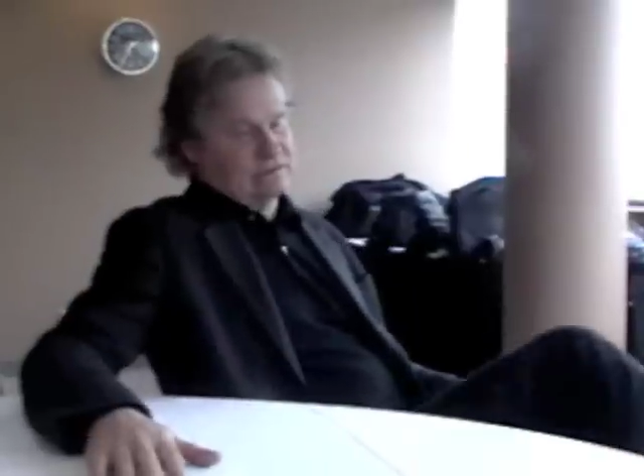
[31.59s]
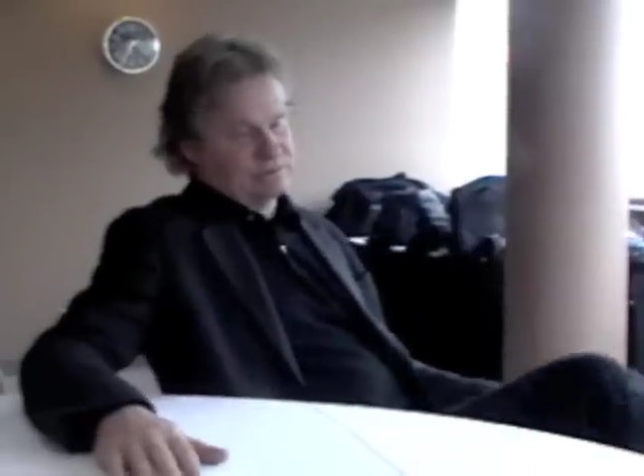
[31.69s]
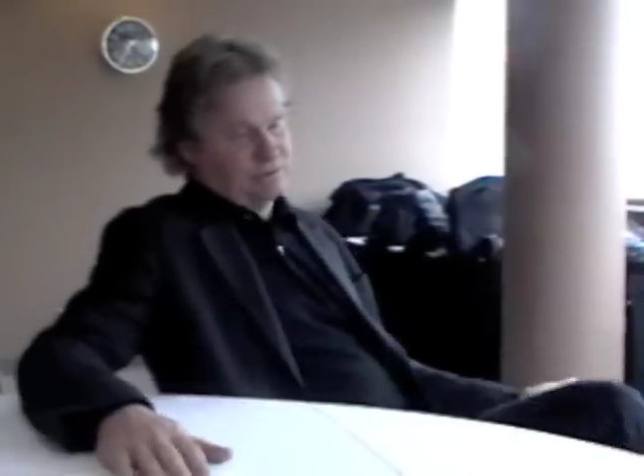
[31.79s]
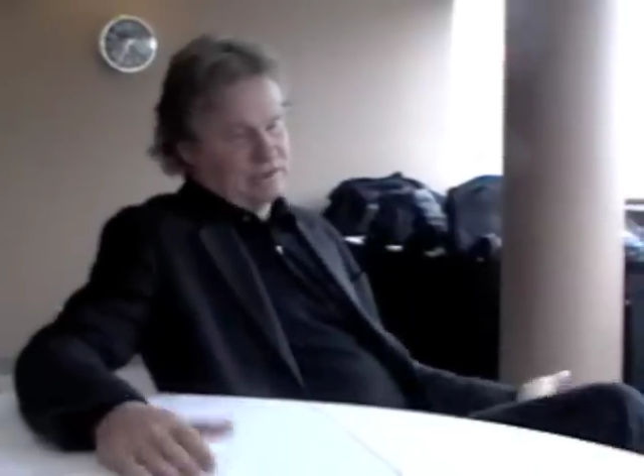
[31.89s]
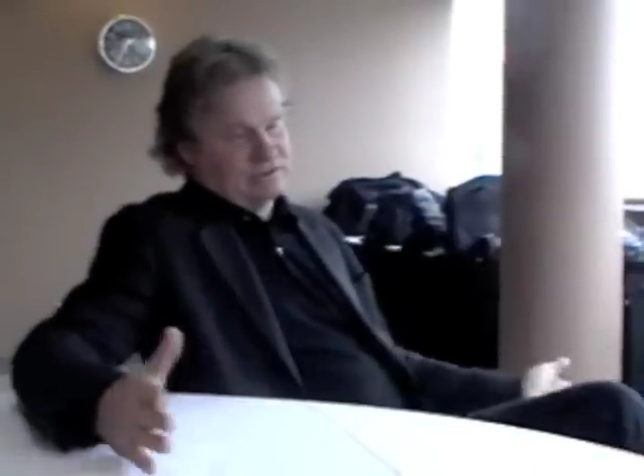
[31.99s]

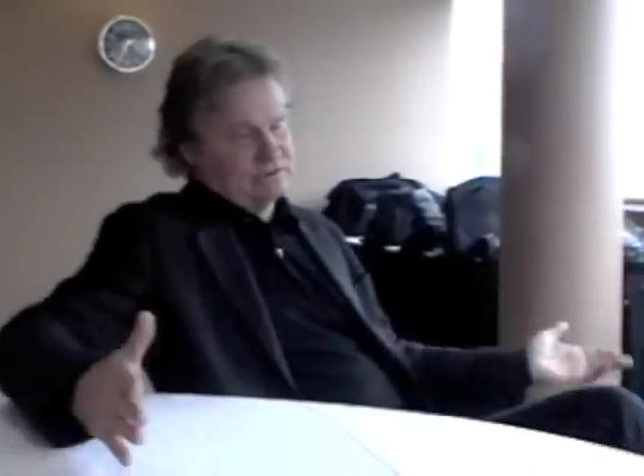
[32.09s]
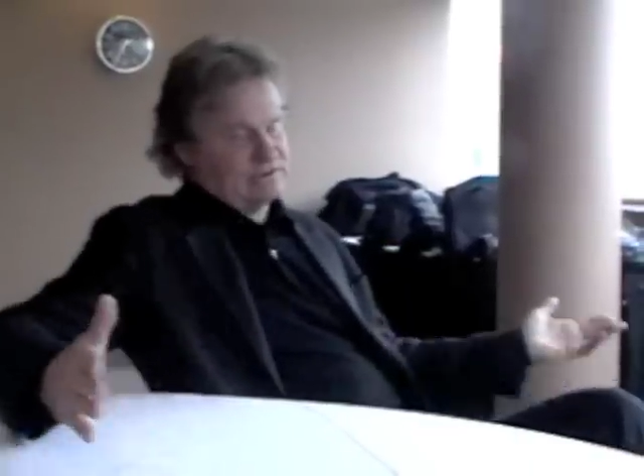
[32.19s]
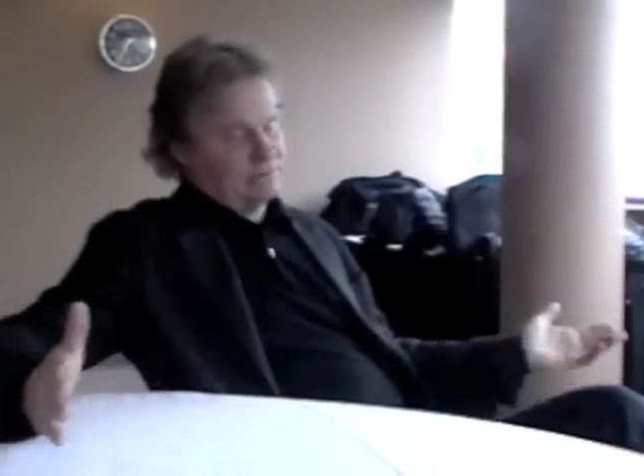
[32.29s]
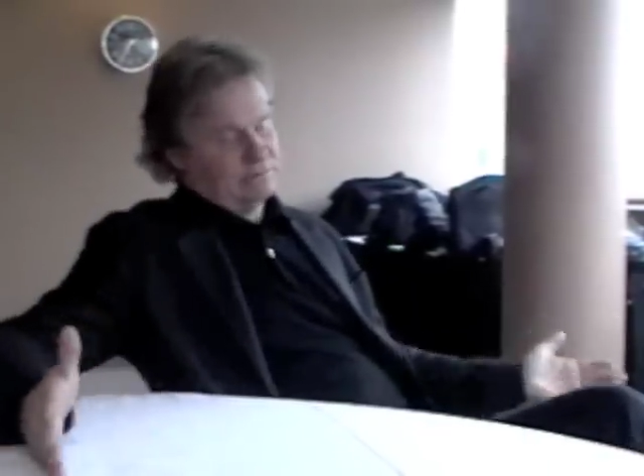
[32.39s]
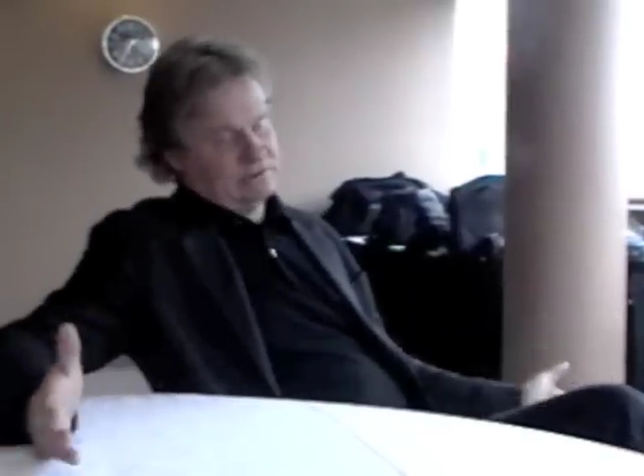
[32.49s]
expressed
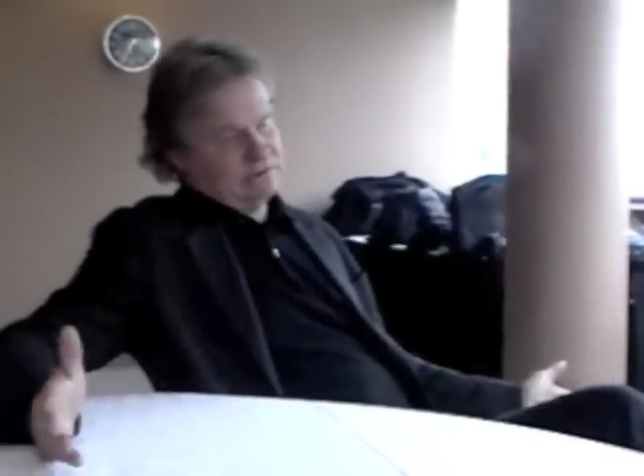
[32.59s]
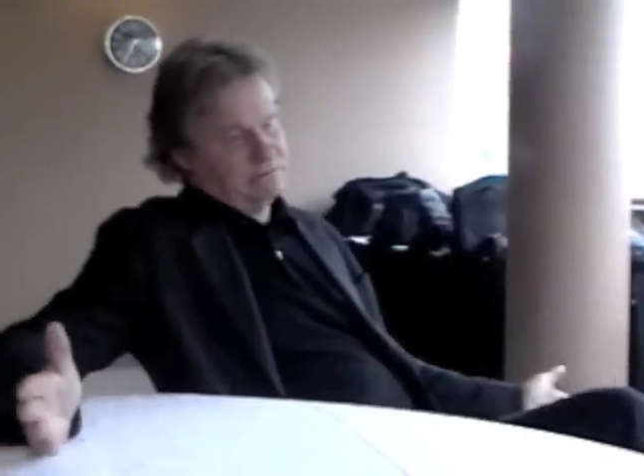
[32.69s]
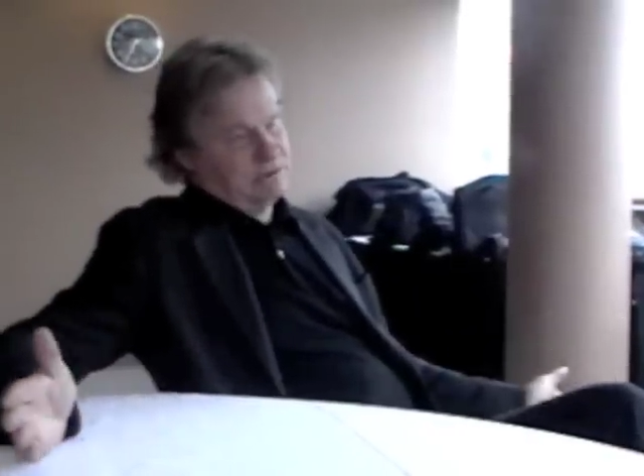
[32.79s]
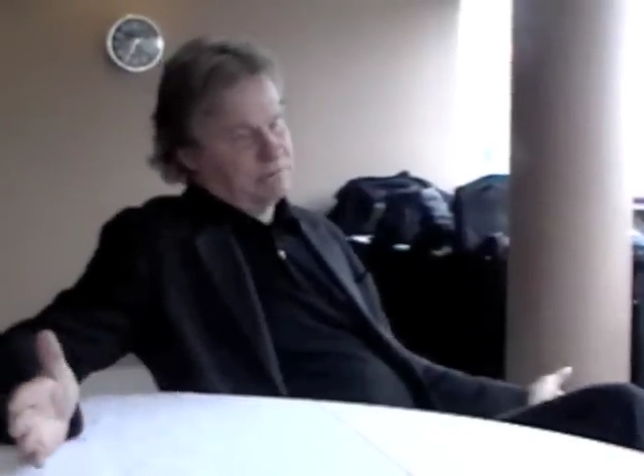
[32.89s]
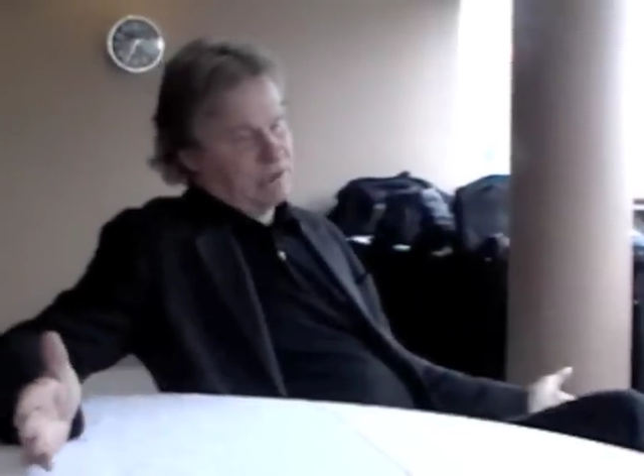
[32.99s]
is
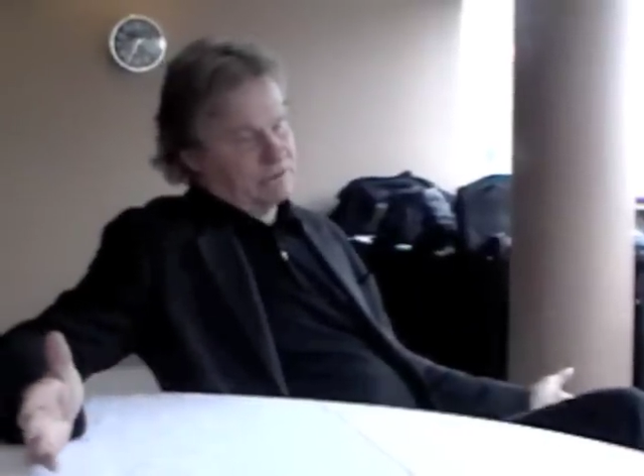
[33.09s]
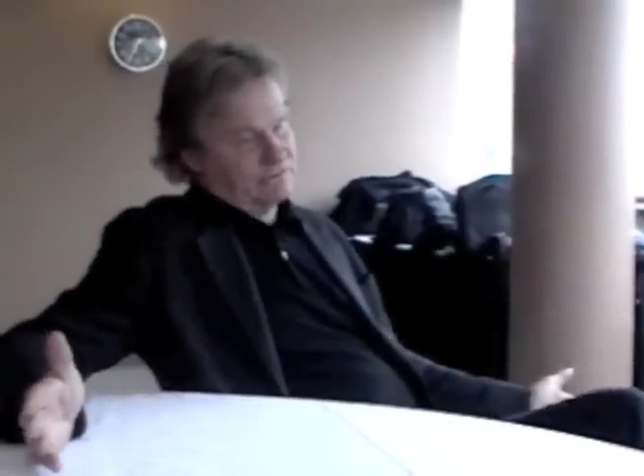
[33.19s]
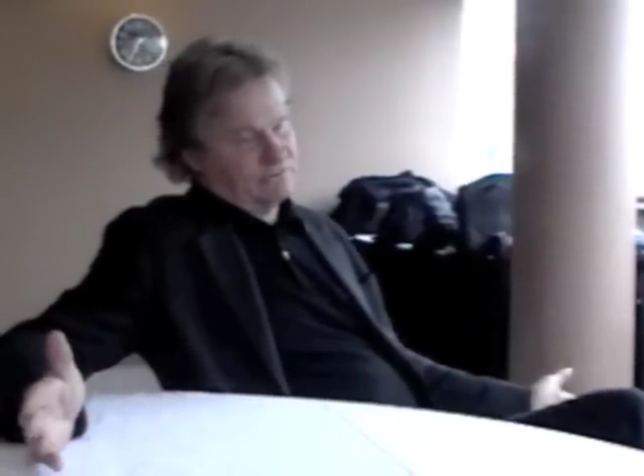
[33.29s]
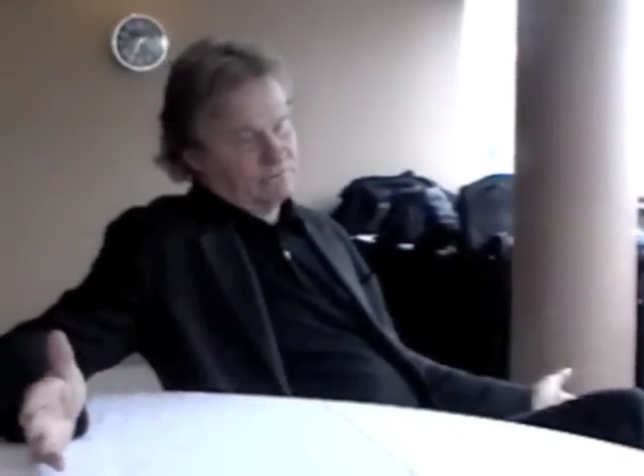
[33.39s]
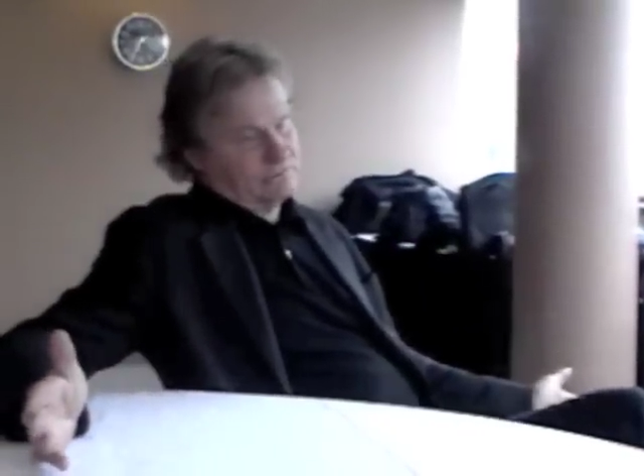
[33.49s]
simply a matter of